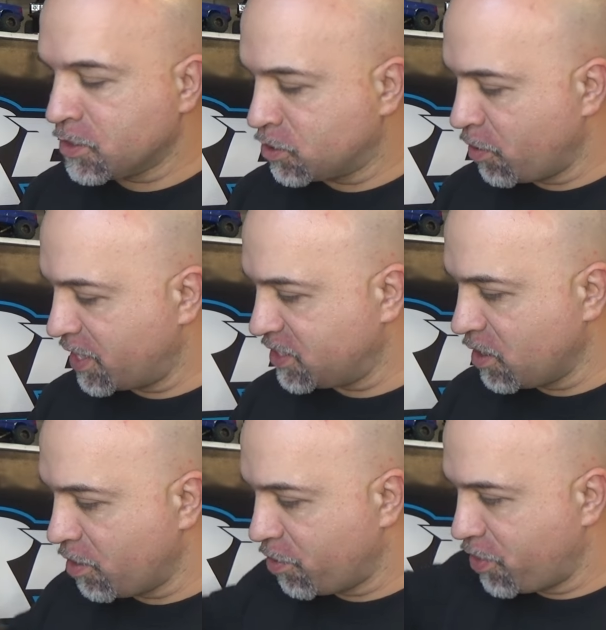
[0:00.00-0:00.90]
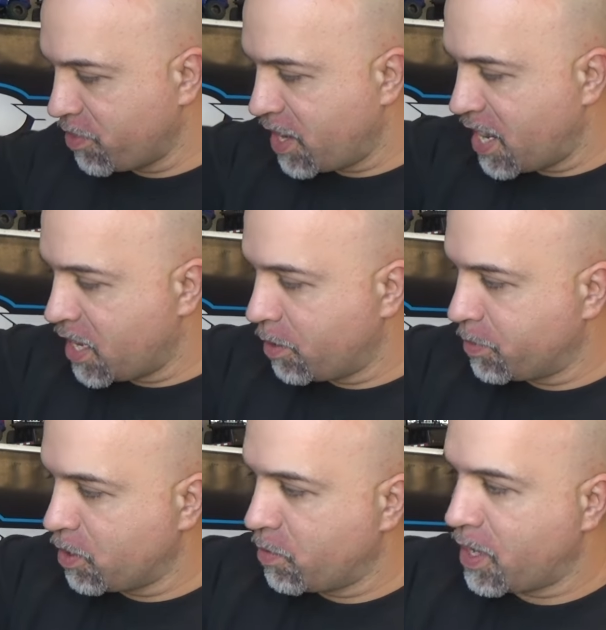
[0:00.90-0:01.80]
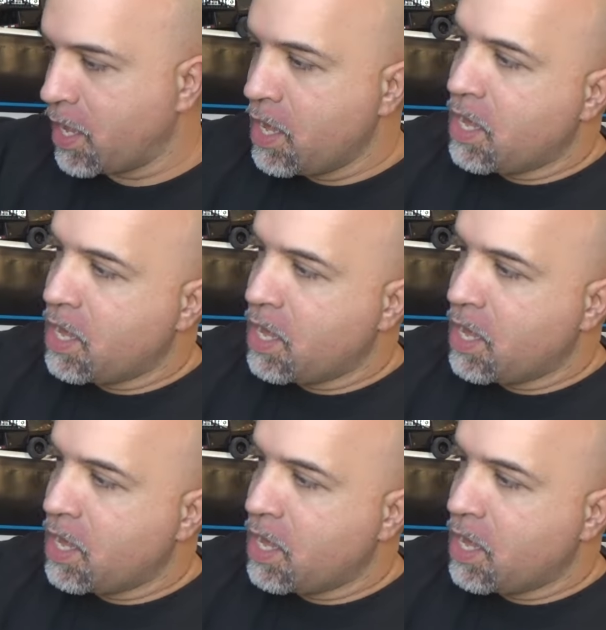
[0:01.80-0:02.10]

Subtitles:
So that's the other thing that I ended up doing.